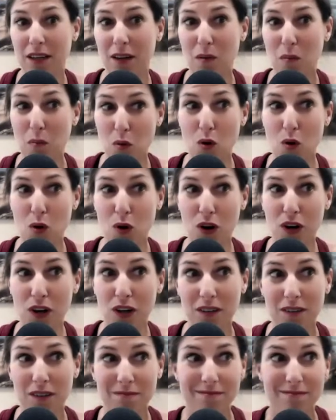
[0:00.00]

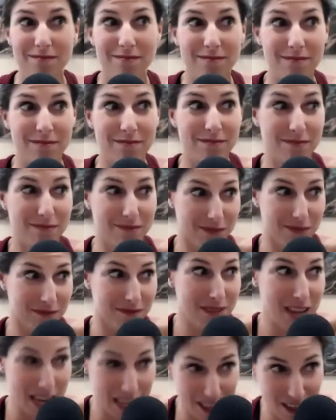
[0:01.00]
more
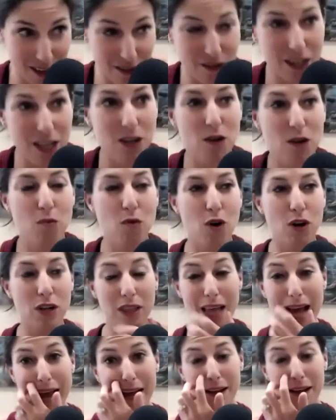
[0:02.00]
negativity or more
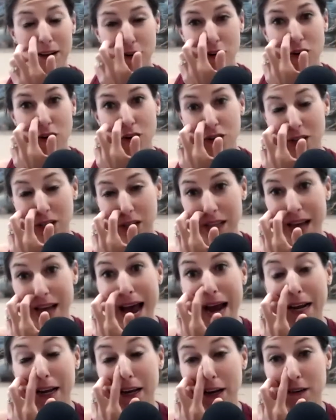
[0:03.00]
lack or, or the
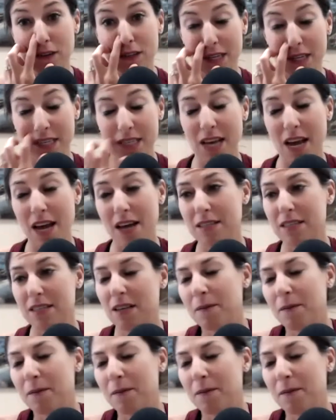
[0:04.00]
lack of success.